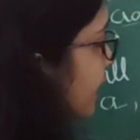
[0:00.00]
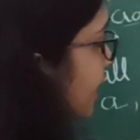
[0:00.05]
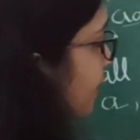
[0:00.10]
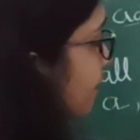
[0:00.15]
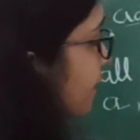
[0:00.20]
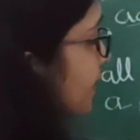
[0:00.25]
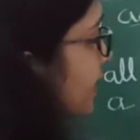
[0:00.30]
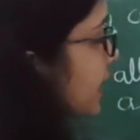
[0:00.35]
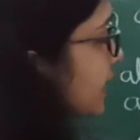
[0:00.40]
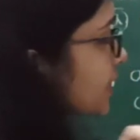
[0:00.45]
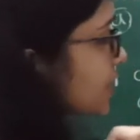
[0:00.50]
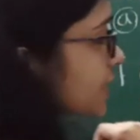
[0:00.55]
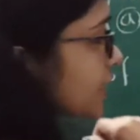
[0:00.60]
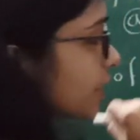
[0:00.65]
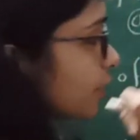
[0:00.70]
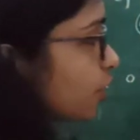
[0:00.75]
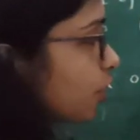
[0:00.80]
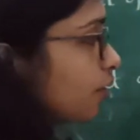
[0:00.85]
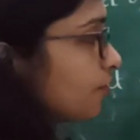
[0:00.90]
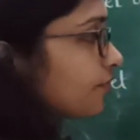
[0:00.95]

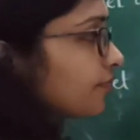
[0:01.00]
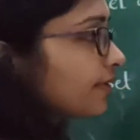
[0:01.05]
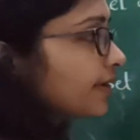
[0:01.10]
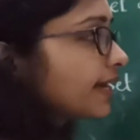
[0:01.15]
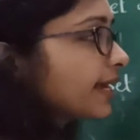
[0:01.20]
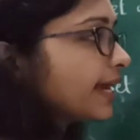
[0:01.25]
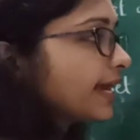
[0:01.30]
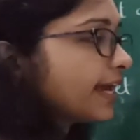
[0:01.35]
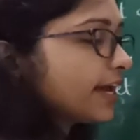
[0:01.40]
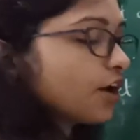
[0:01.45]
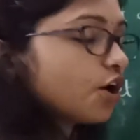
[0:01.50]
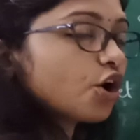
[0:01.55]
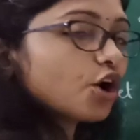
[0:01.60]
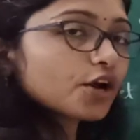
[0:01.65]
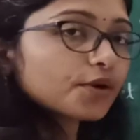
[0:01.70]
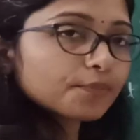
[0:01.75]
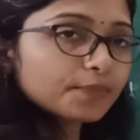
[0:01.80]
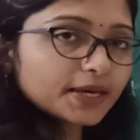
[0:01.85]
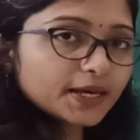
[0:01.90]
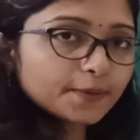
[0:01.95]
combination of A
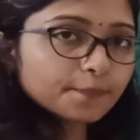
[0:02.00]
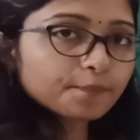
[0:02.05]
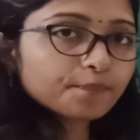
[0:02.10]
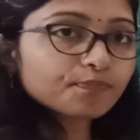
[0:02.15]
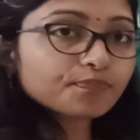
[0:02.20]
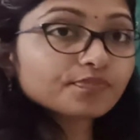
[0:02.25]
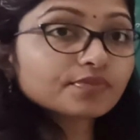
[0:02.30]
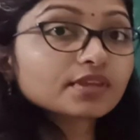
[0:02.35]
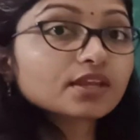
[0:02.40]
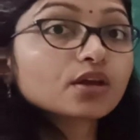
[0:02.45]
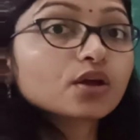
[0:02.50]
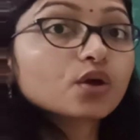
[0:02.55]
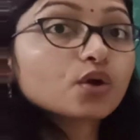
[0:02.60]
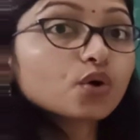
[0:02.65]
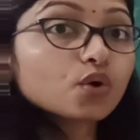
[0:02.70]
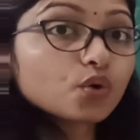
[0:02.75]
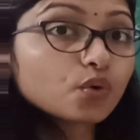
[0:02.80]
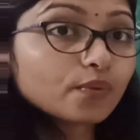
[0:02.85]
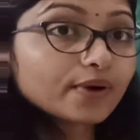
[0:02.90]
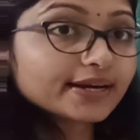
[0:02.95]
or B.
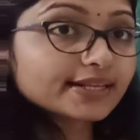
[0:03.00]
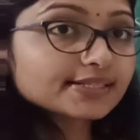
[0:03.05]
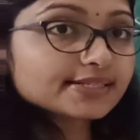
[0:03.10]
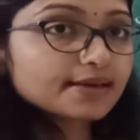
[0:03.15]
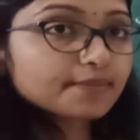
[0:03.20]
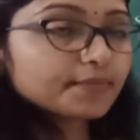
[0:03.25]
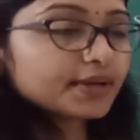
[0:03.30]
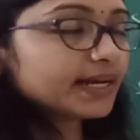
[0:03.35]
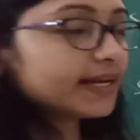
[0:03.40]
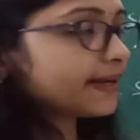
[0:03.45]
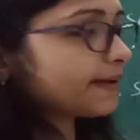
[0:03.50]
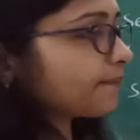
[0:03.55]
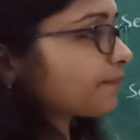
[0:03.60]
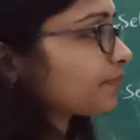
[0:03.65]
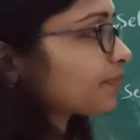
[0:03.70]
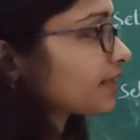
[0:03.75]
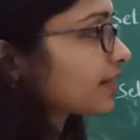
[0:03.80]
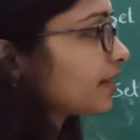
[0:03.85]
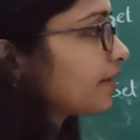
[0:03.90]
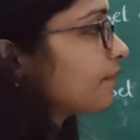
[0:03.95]
What is the meaning?
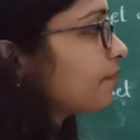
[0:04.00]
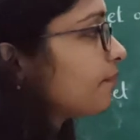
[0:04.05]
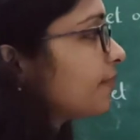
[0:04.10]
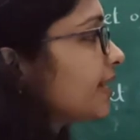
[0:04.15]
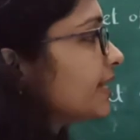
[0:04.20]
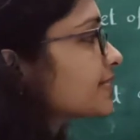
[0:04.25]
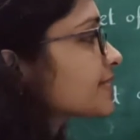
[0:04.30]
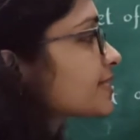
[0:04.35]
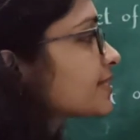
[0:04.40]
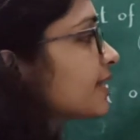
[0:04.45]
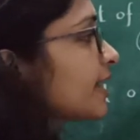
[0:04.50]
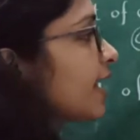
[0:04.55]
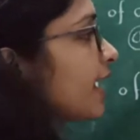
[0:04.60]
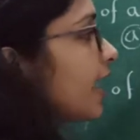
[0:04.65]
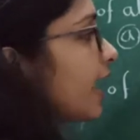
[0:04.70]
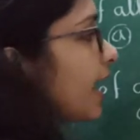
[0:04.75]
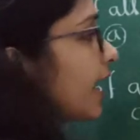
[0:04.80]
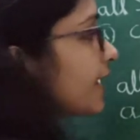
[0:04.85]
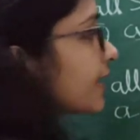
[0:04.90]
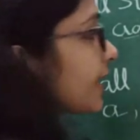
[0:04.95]
Means
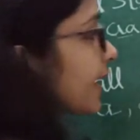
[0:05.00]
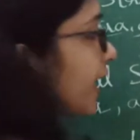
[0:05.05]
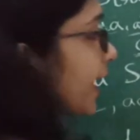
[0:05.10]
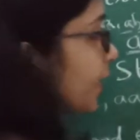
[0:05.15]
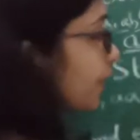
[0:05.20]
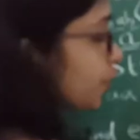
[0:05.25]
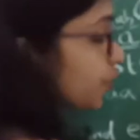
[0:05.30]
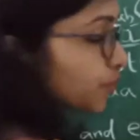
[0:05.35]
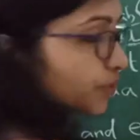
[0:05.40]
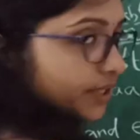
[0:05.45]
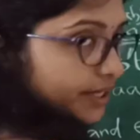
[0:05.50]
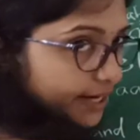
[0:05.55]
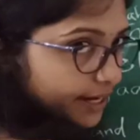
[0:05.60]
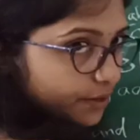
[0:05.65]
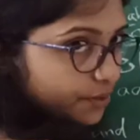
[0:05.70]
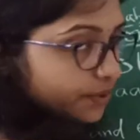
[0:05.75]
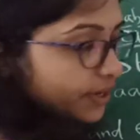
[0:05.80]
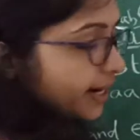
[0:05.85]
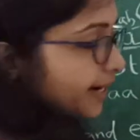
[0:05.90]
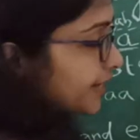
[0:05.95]
I can do the
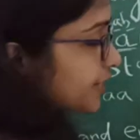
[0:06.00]
regular